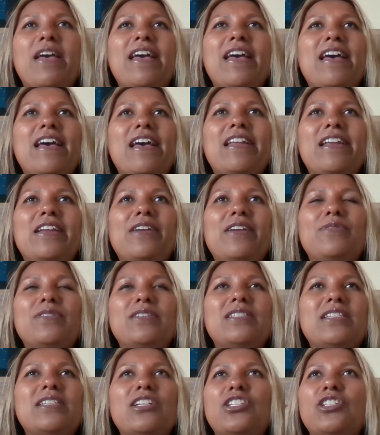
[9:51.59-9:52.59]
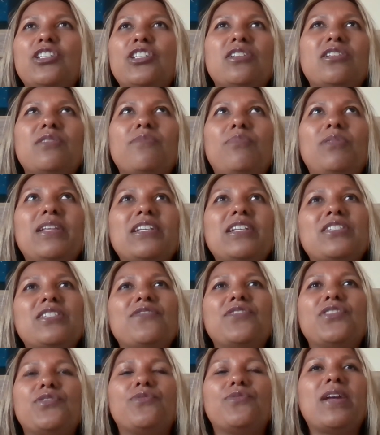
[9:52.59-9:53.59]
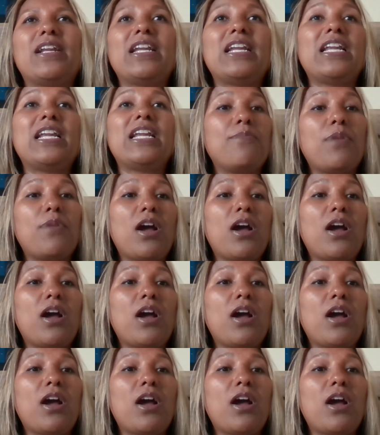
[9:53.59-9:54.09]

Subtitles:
and it was such a place of serenity.